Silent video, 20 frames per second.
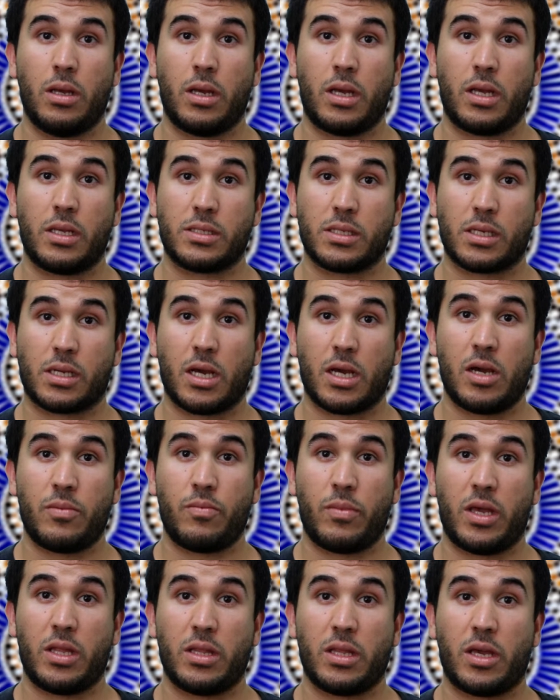As zakat
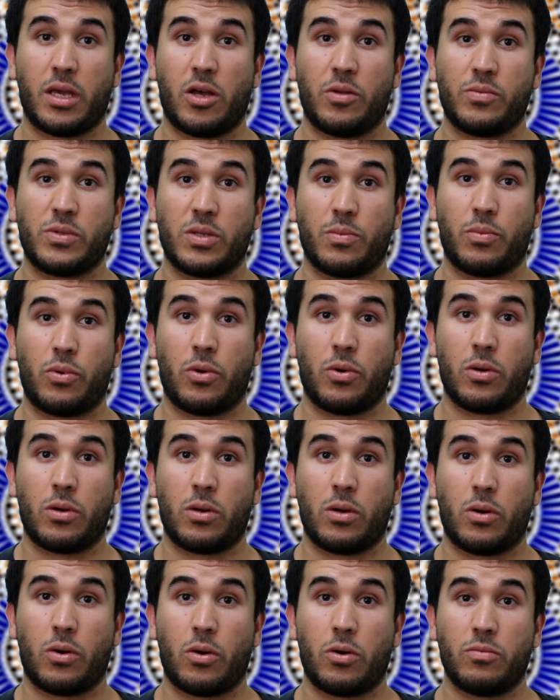mainly helps the
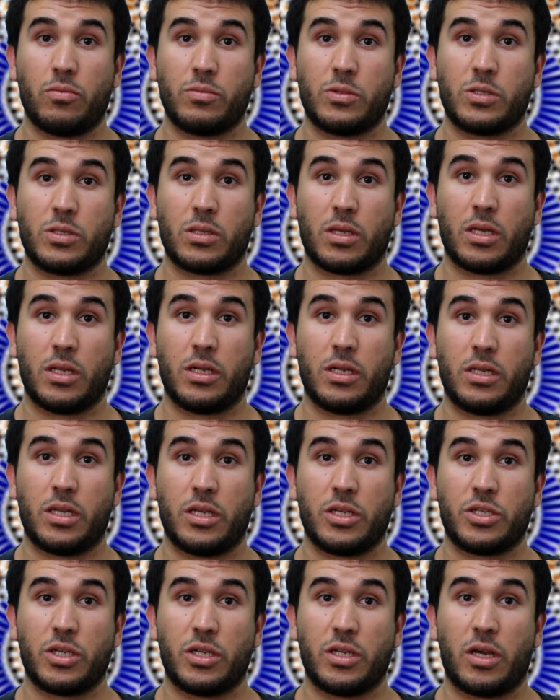poor, Khums, in
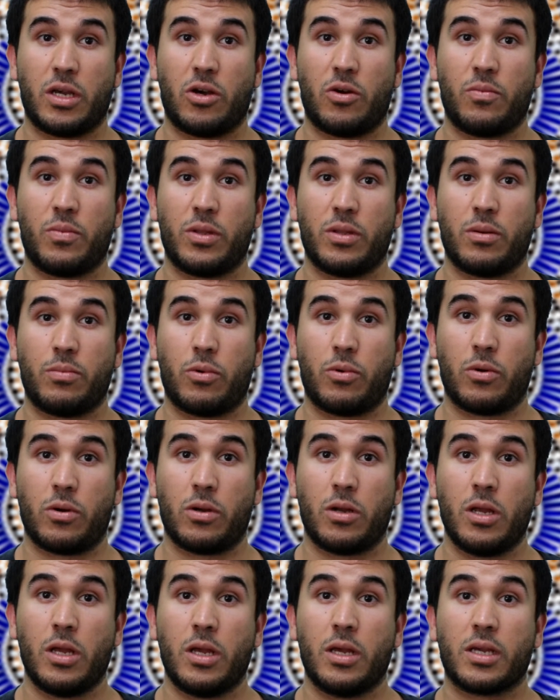addition to helping the poor,
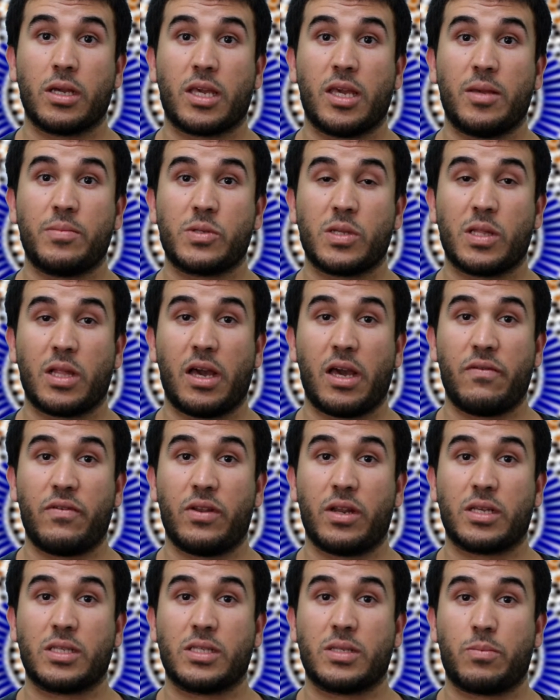keeps alive and
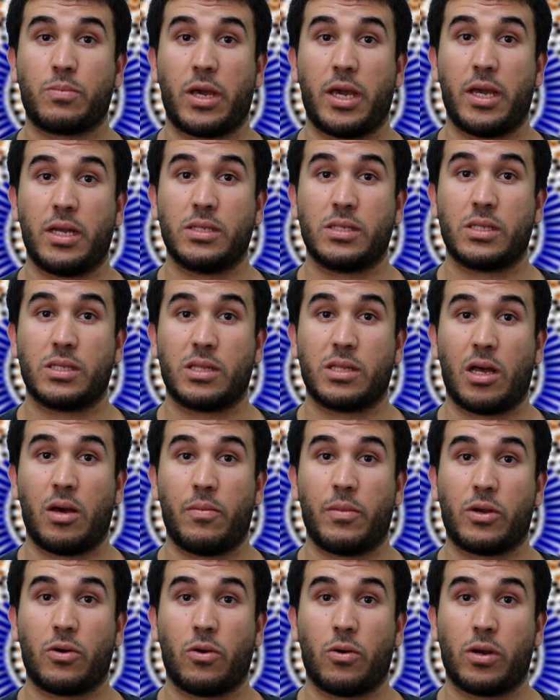expands
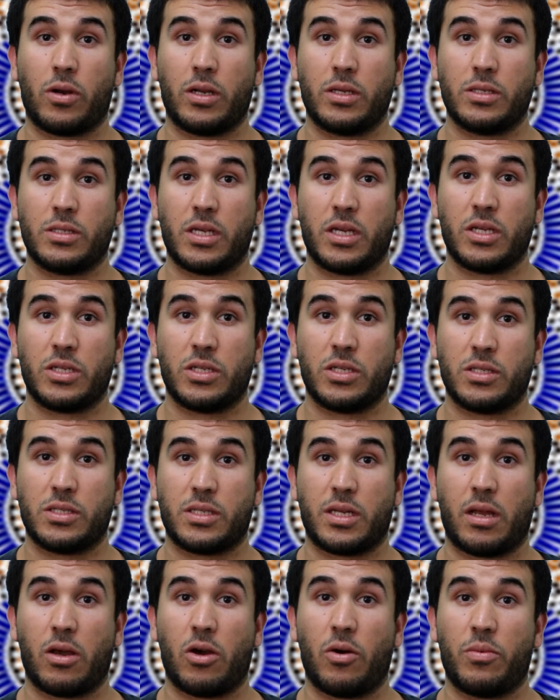Islamic organizations
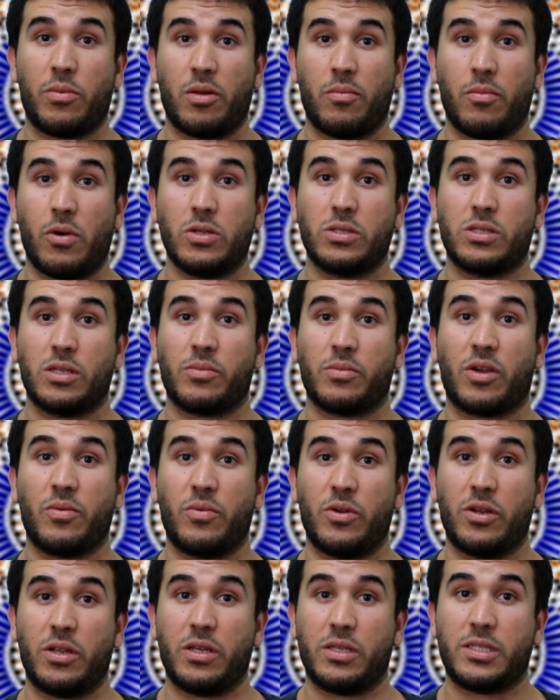that help the Muslim
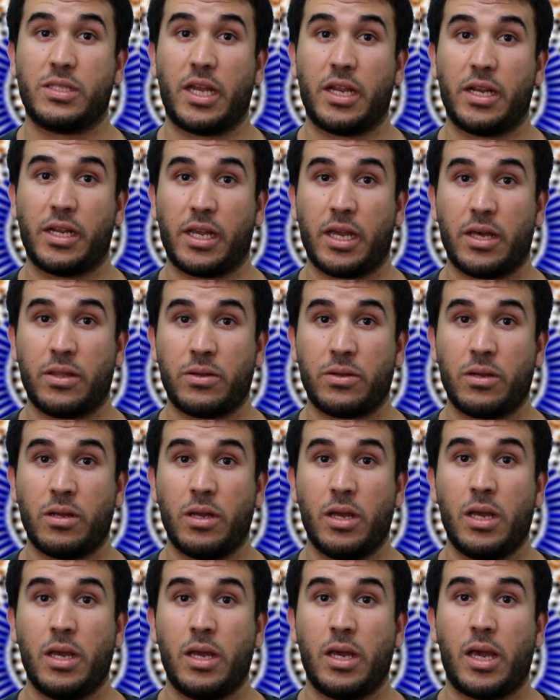community stay together
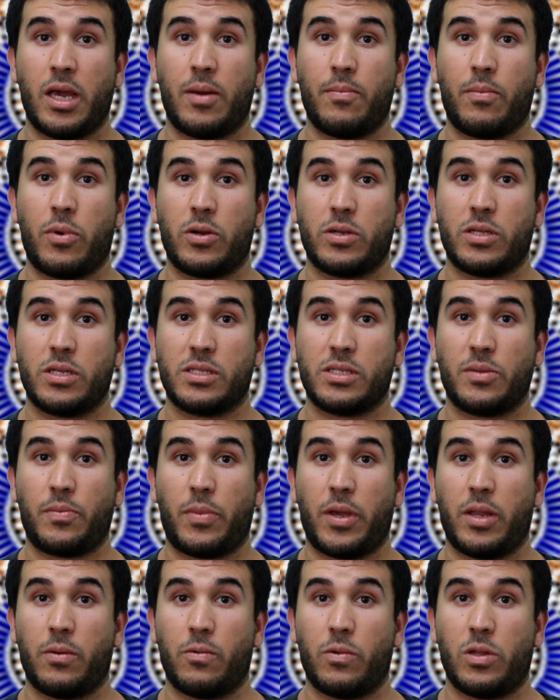and
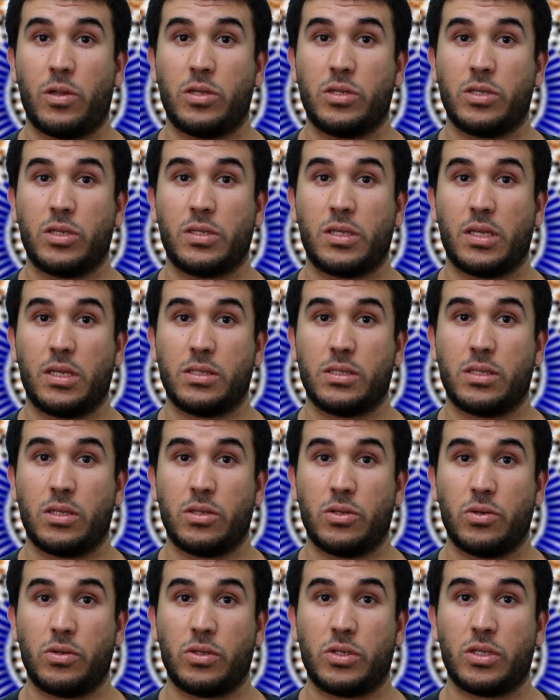participate in religious
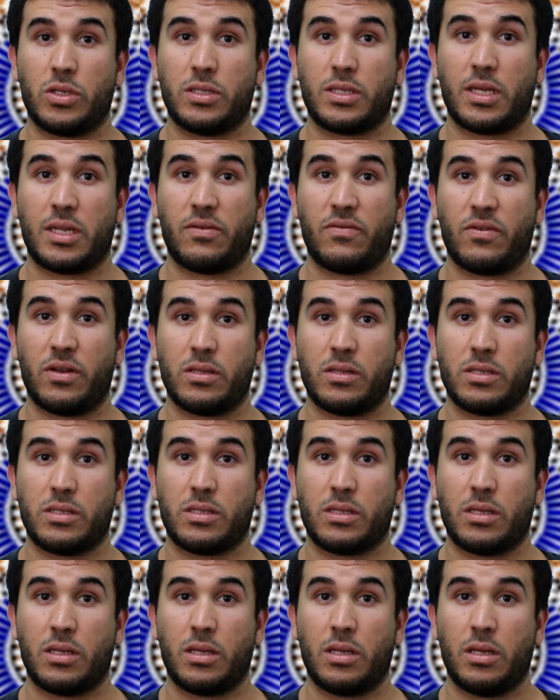institutions and events.